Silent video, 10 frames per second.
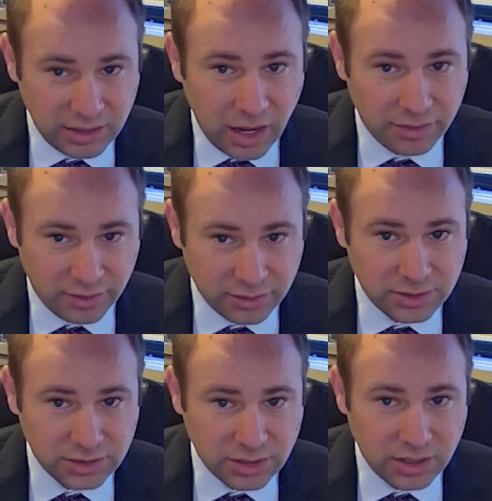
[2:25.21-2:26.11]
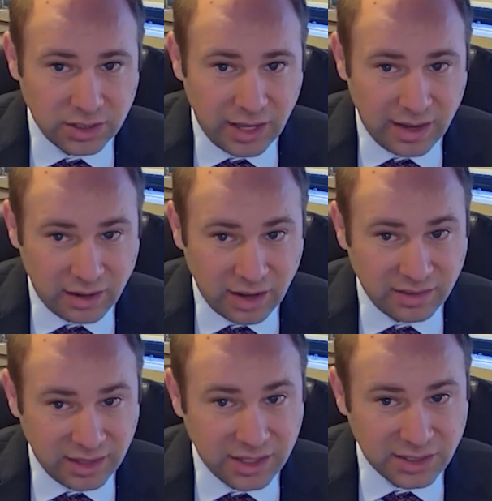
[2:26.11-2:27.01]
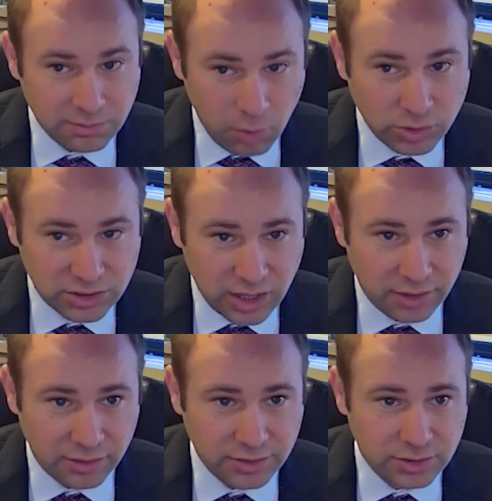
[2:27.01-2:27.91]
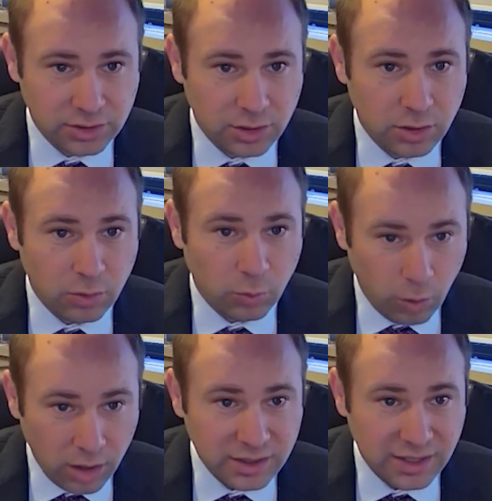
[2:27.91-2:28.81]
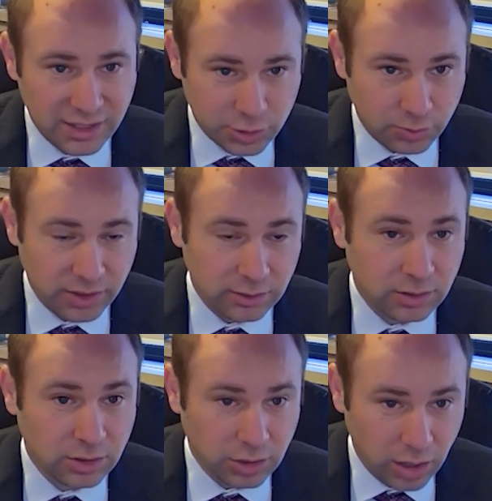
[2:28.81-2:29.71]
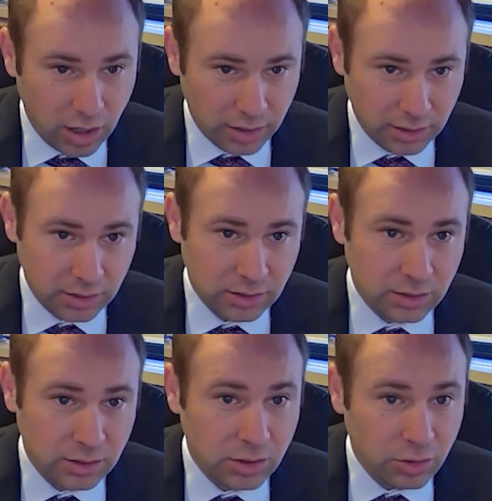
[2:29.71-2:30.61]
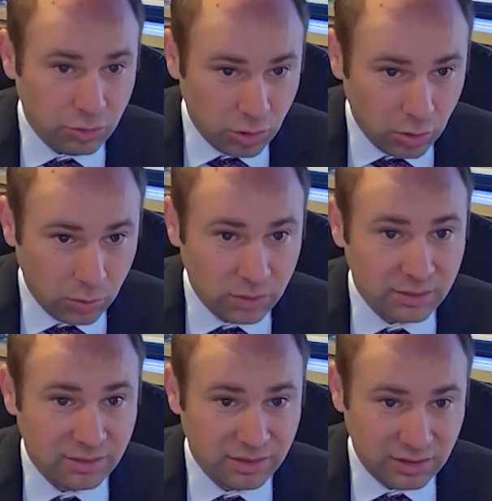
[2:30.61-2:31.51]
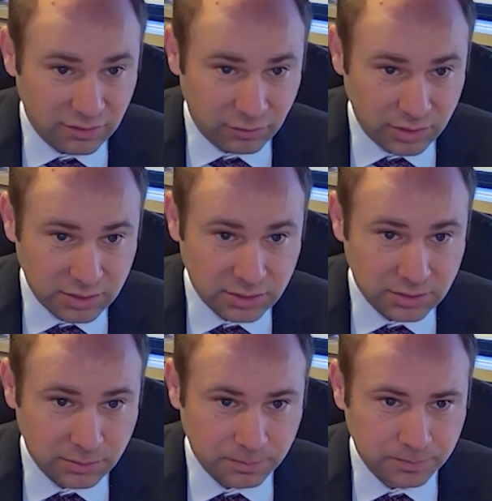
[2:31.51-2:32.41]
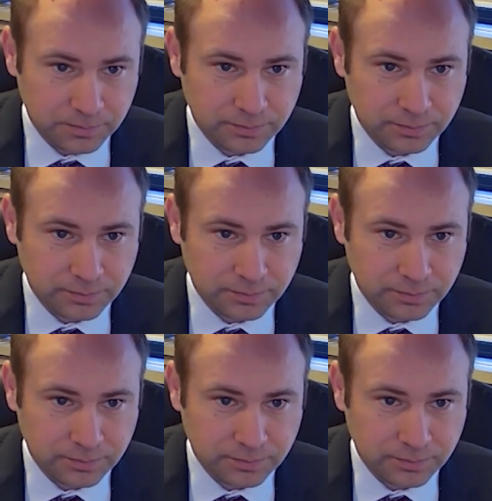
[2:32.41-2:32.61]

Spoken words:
but others, and I think it's most others, want Israel gone. Know the difference.